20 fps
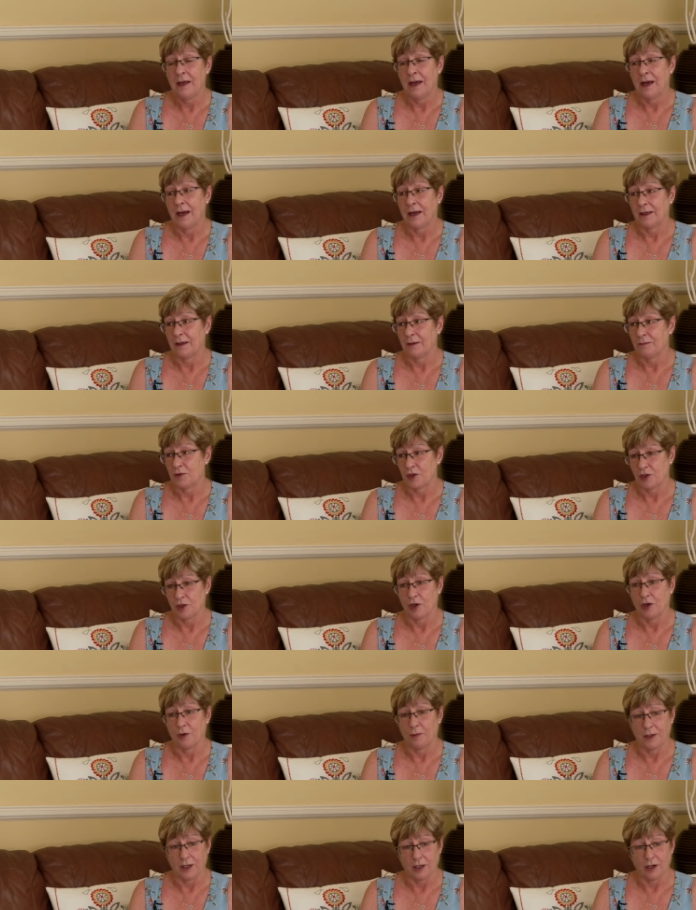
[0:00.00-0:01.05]
and I'm
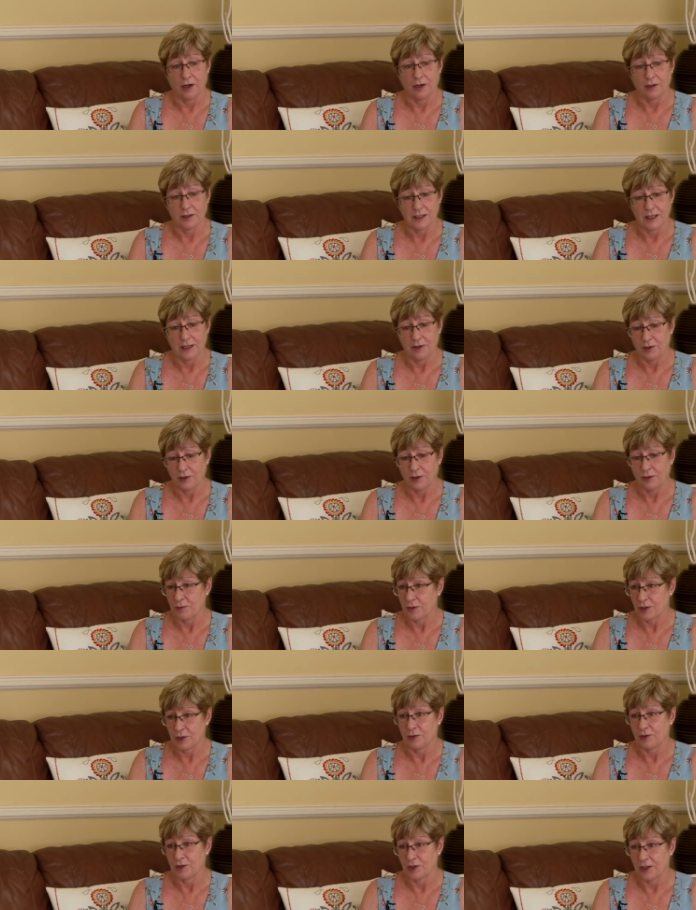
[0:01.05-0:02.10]
sure we caught it through
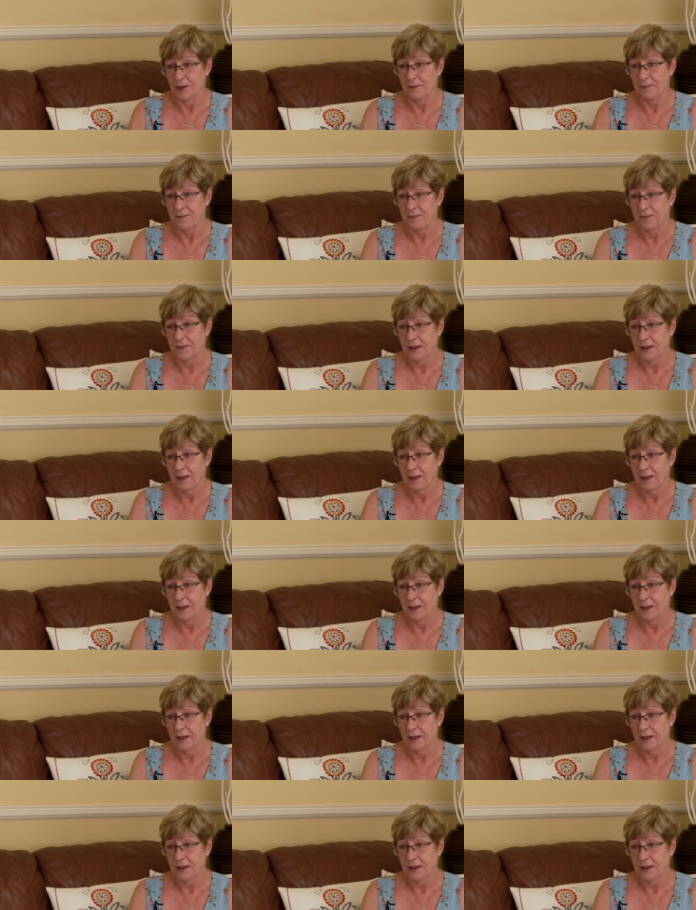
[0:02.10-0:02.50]
touching.